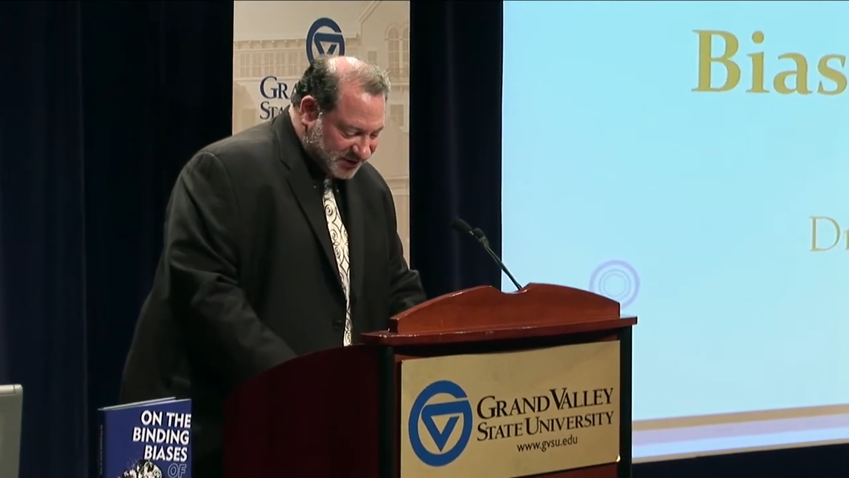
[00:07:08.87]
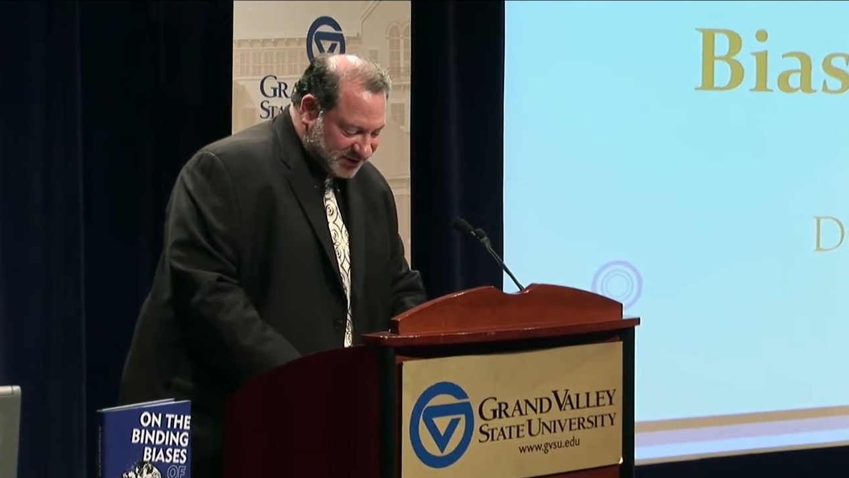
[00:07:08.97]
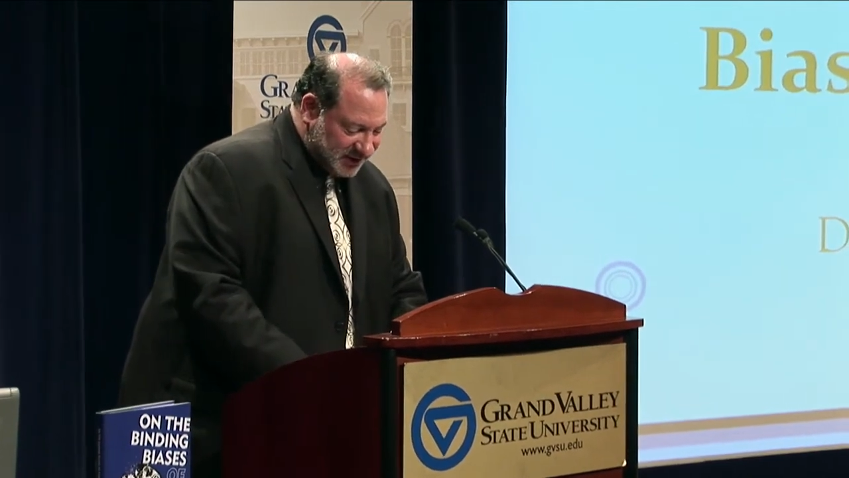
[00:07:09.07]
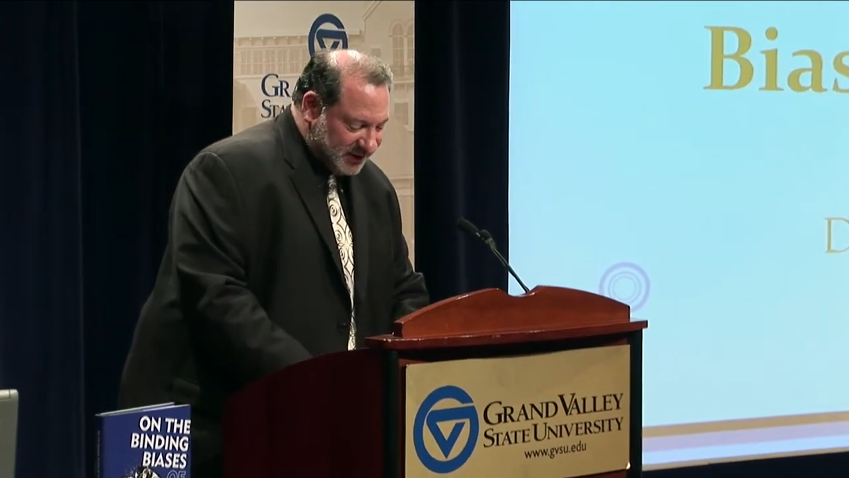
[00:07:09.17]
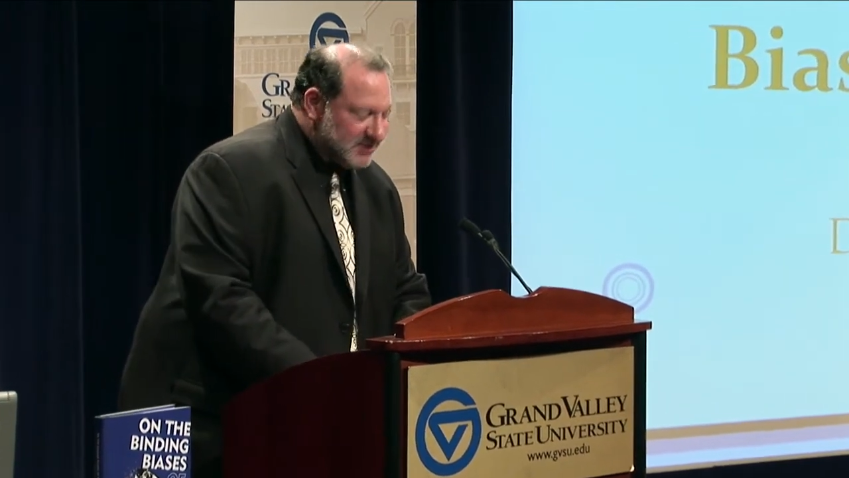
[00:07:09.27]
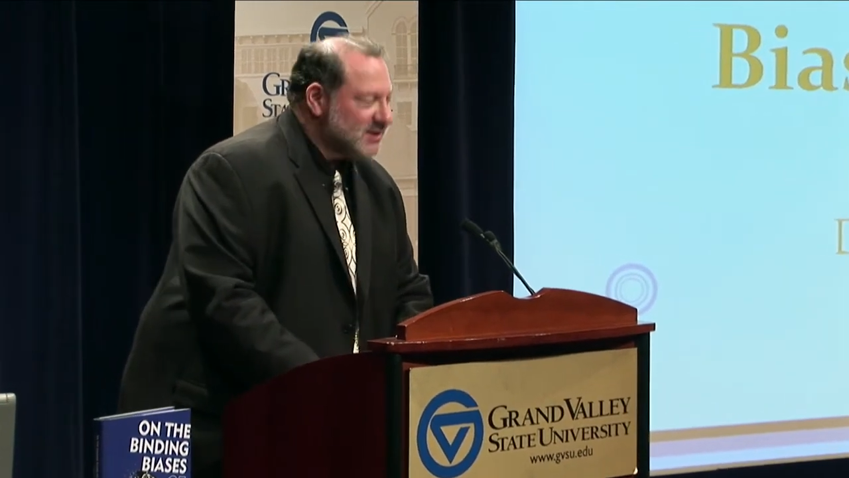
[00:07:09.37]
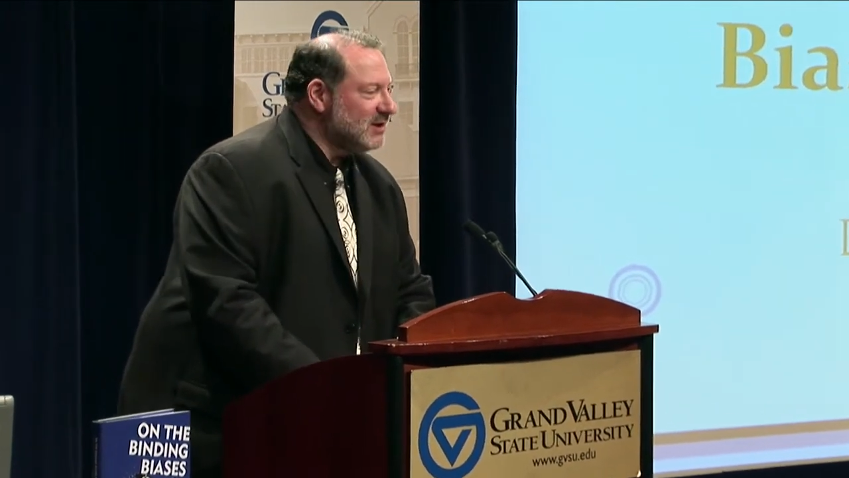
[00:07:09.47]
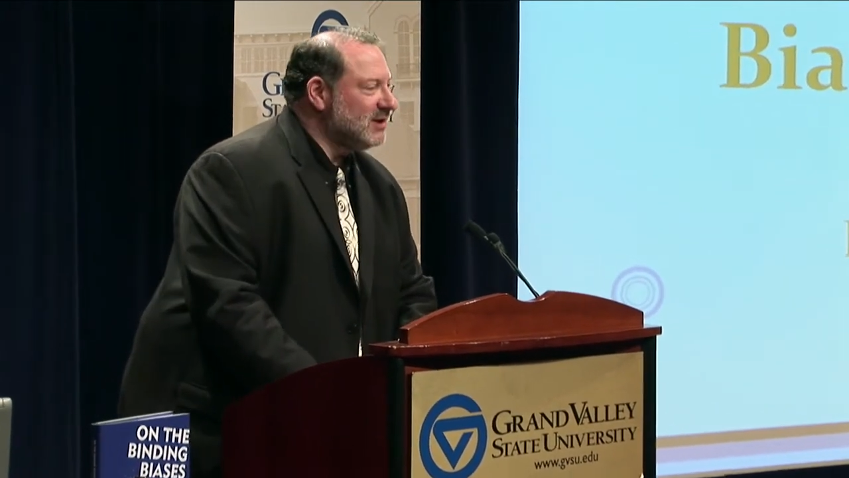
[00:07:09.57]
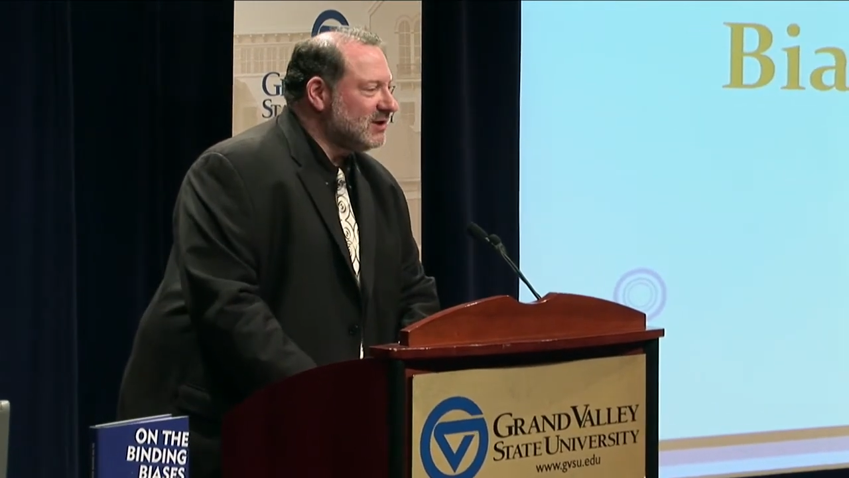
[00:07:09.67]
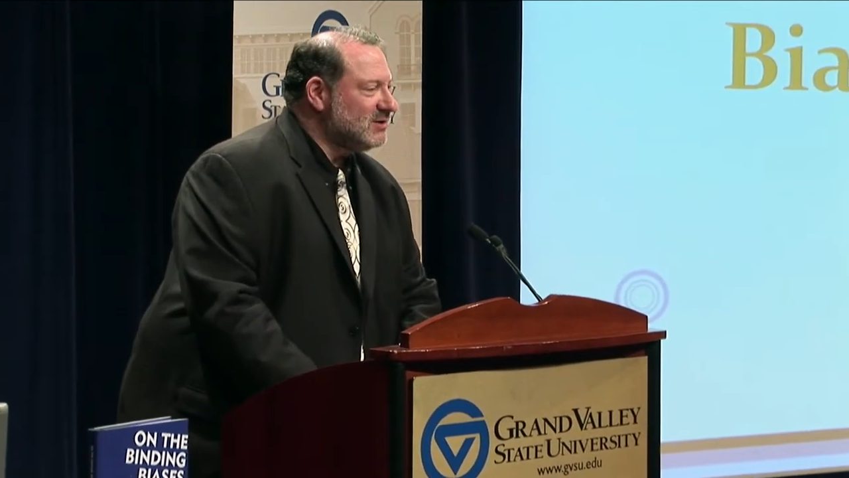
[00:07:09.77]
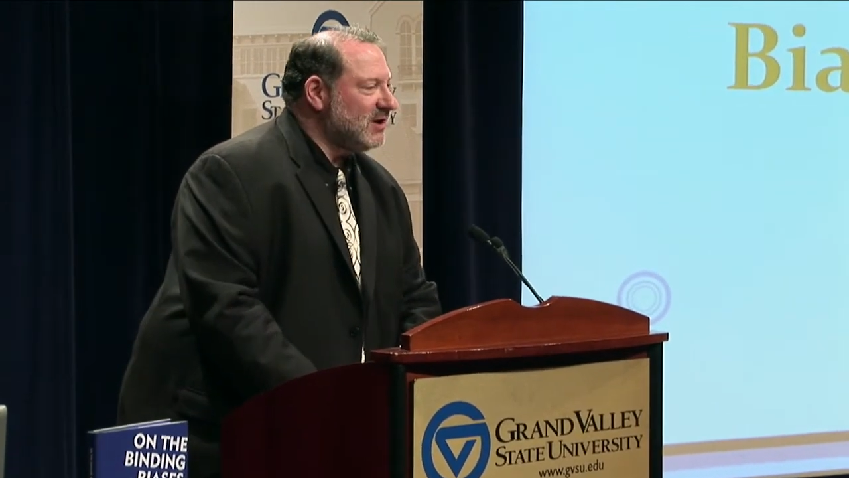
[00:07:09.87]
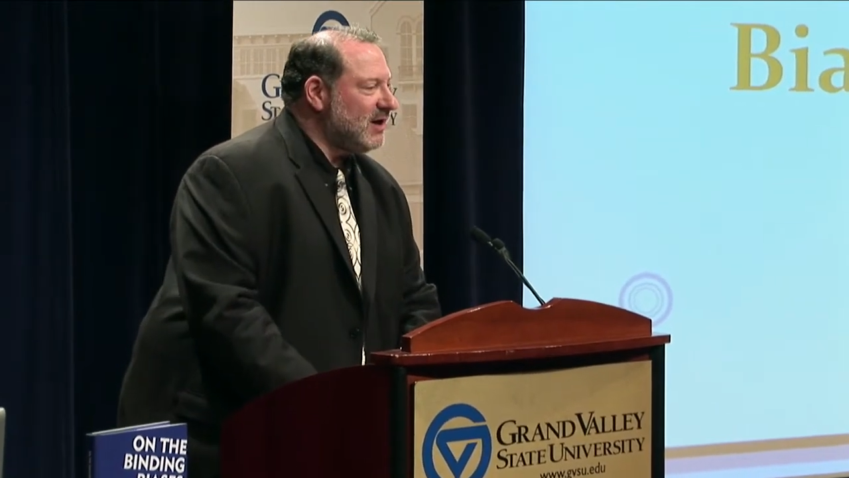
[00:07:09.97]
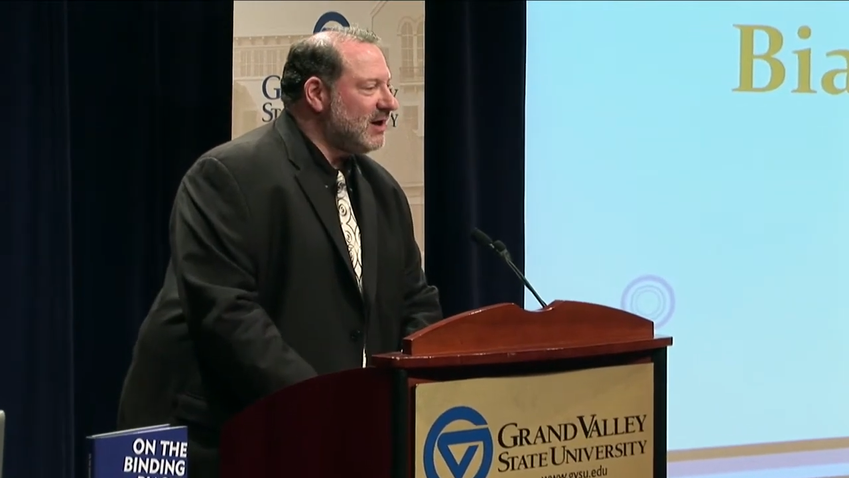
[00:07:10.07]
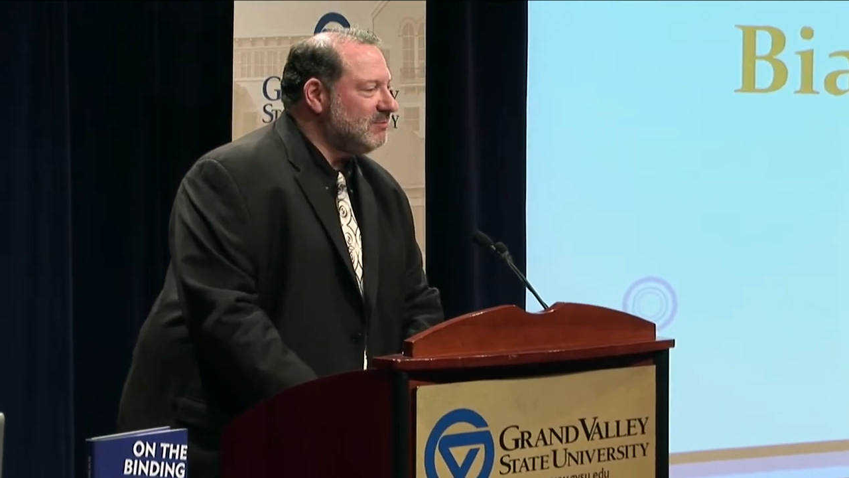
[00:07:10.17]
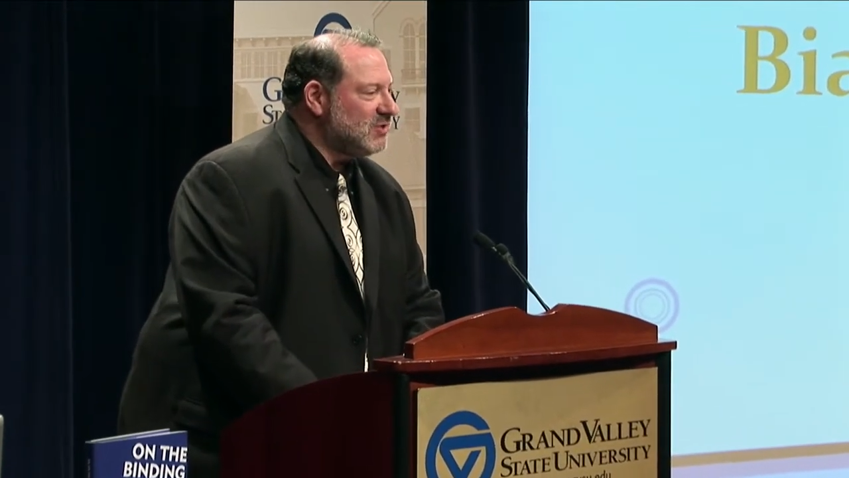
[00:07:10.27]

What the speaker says: season and a time